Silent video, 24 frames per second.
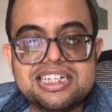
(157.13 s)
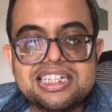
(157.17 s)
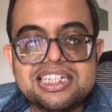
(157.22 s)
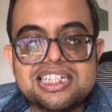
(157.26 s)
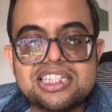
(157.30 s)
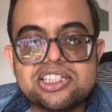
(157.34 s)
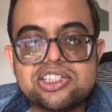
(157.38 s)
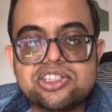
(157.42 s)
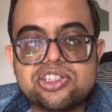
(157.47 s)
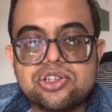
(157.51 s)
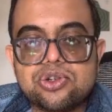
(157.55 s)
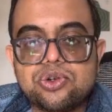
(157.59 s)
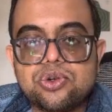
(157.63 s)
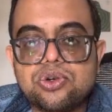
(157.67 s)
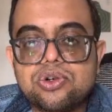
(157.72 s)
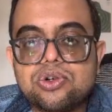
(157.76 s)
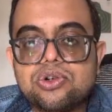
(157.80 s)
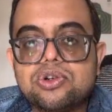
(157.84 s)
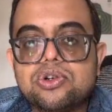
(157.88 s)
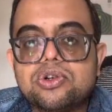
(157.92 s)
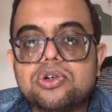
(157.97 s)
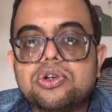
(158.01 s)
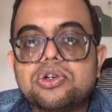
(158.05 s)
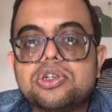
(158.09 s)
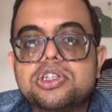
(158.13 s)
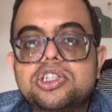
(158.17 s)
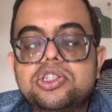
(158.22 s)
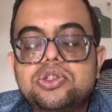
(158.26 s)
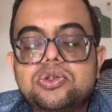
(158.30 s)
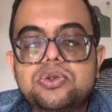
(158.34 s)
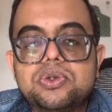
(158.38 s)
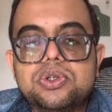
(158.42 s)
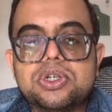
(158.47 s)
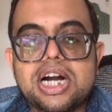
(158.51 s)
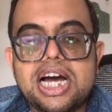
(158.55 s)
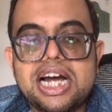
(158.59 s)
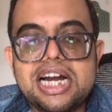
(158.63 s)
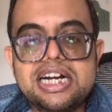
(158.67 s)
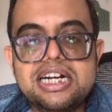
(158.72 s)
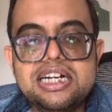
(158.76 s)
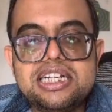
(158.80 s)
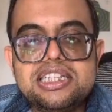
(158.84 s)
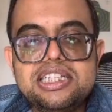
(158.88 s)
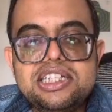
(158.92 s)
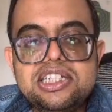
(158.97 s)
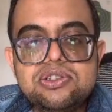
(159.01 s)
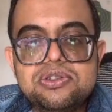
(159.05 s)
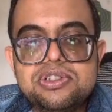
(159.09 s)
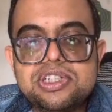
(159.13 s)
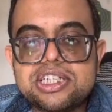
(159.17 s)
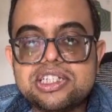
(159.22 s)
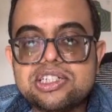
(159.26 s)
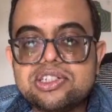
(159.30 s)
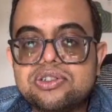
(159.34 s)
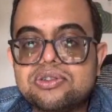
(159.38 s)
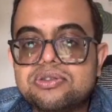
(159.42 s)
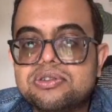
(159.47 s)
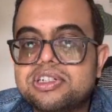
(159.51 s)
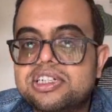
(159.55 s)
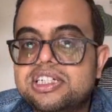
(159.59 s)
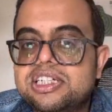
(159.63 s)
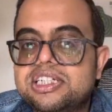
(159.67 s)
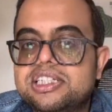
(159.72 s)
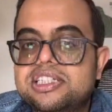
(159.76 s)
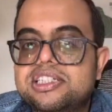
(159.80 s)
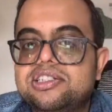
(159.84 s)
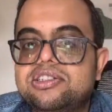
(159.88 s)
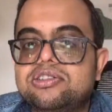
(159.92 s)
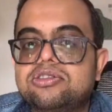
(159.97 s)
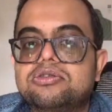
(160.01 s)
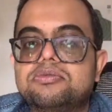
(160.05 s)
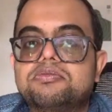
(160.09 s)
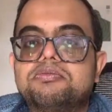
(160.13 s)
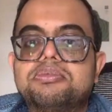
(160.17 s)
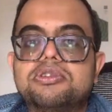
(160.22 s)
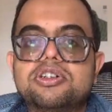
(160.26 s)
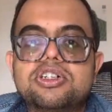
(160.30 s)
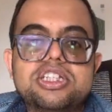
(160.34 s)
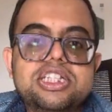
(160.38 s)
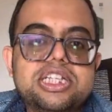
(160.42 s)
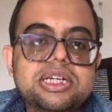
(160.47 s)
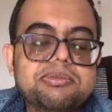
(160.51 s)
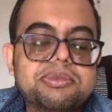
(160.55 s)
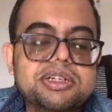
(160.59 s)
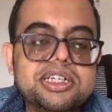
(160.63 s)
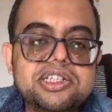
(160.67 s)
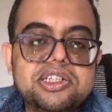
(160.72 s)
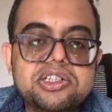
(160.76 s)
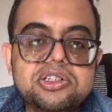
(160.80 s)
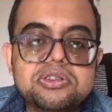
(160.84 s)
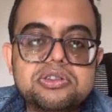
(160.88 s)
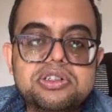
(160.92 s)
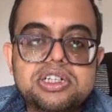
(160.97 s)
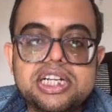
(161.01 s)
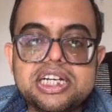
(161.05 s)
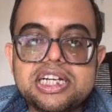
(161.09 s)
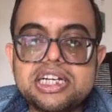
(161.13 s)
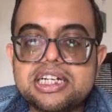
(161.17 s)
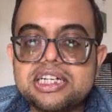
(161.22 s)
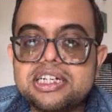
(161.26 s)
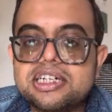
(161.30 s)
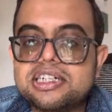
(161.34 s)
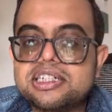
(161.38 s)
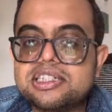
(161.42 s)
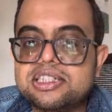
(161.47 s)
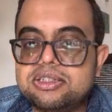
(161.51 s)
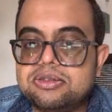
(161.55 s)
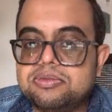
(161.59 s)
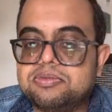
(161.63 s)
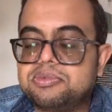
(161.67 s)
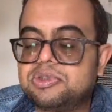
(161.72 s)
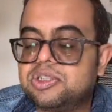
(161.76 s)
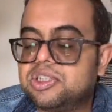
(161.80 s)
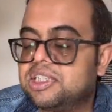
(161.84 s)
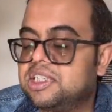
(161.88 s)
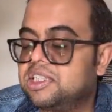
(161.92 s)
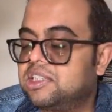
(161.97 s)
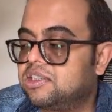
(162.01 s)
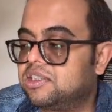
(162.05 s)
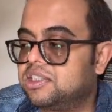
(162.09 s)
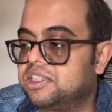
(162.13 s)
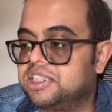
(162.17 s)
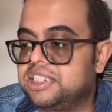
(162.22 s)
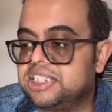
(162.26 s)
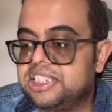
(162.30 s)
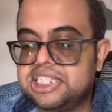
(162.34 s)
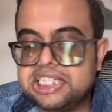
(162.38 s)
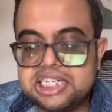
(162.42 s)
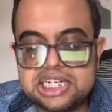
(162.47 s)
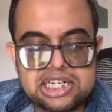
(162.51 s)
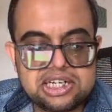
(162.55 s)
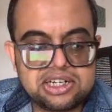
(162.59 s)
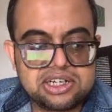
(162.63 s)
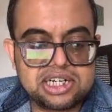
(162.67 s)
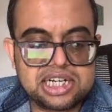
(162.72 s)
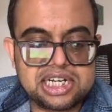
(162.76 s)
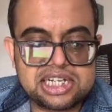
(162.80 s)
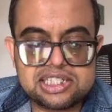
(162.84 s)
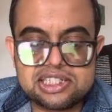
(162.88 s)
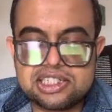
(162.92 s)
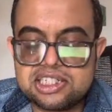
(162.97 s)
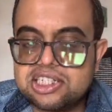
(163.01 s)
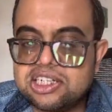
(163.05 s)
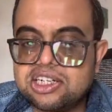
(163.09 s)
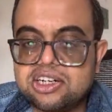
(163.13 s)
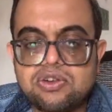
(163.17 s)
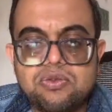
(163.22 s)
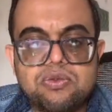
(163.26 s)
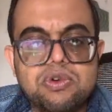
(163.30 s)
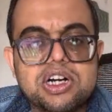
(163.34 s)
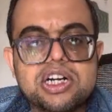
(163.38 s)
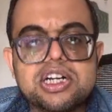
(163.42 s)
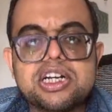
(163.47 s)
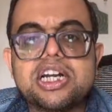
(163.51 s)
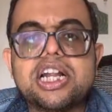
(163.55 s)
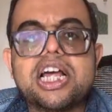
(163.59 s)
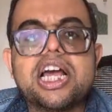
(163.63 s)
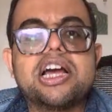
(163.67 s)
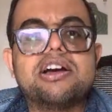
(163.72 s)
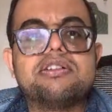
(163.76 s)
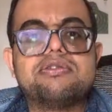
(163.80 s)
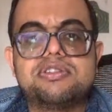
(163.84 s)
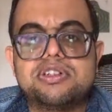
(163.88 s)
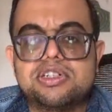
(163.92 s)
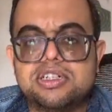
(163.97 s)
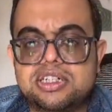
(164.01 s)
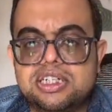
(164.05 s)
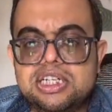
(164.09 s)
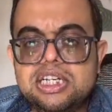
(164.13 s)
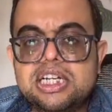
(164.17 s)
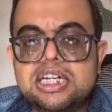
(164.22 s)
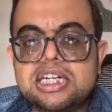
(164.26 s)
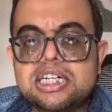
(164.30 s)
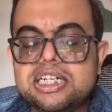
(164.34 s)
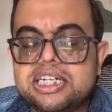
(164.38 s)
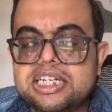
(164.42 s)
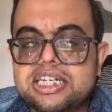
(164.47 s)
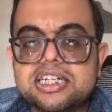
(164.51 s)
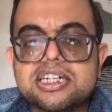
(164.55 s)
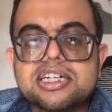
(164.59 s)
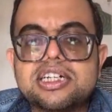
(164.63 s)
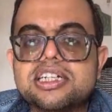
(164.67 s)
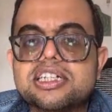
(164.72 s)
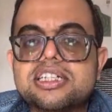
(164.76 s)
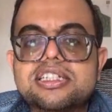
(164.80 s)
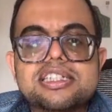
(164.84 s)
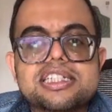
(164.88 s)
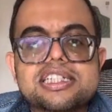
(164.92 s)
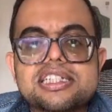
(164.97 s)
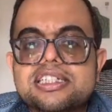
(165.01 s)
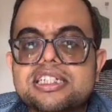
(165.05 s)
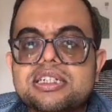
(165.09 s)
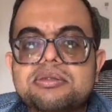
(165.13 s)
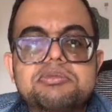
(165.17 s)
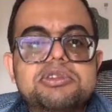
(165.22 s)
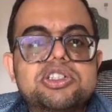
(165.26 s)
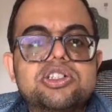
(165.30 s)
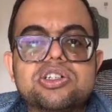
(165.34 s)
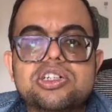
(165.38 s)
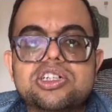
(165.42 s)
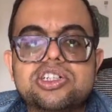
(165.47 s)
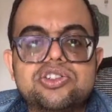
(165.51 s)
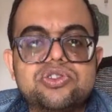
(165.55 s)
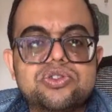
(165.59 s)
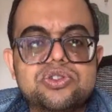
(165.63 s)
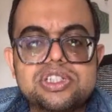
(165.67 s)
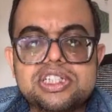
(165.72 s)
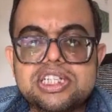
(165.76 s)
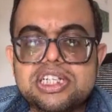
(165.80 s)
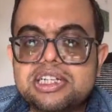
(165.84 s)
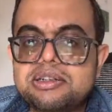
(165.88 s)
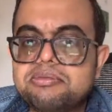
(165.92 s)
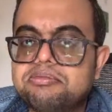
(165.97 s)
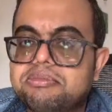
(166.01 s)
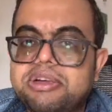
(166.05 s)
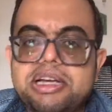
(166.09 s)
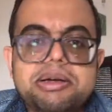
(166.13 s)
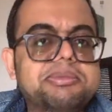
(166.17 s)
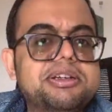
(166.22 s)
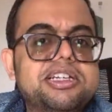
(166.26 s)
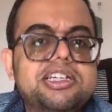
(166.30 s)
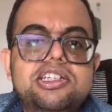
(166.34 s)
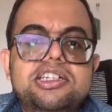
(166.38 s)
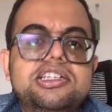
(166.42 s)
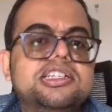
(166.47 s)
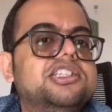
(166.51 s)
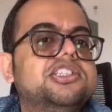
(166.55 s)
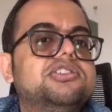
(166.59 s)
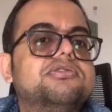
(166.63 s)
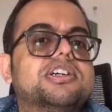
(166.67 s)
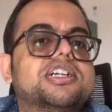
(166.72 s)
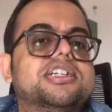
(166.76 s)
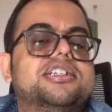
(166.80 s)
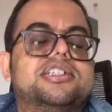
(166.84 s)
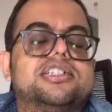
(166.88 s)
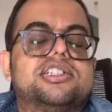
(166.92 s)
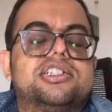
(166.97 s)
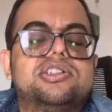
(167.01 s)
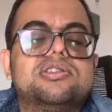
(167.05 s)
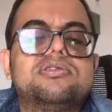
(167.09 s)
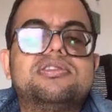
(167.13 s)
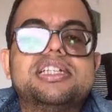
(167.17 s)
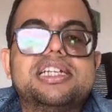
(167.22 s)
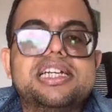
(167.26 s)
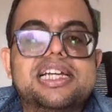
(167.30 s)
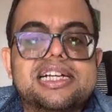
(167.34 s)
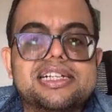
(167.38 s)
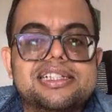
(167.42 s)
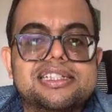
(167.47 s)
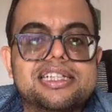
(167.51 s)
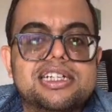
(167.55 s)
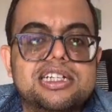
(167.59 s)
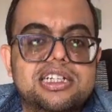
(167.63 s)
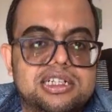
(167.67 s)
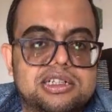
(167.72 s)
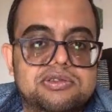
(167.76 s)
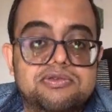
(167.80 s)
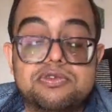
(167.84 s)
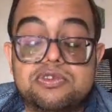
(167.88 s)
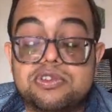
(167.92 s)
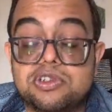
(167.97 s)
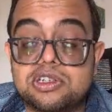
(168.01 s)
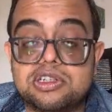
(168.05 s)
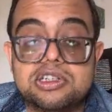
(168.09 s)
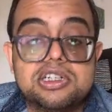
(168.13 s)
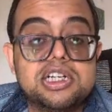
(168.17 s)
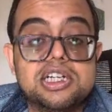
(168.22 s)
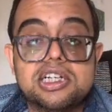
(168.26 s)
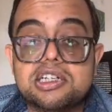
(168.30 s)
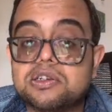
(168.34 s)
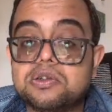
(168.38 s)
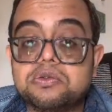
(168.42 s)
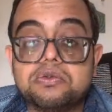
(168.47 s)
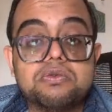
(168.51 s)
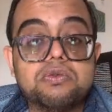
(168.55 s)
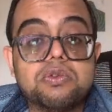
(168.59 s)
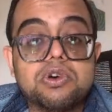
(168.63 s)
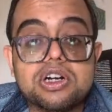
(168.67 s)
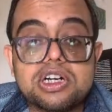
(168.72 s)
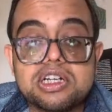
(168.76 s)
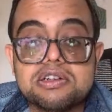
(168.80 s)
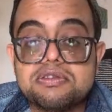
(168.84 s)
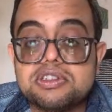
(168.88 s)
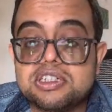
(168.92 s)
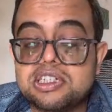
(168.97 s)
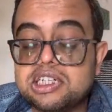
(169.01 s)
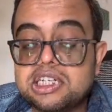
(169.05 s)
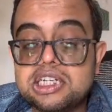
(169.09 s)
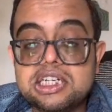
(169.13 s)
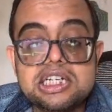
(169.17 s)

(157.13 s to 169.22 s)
So you write the user stories, you put them into tickets, you put it on Jira or Asana or whatever ticketing system you are using. Maybe you are just using Excel for whatever.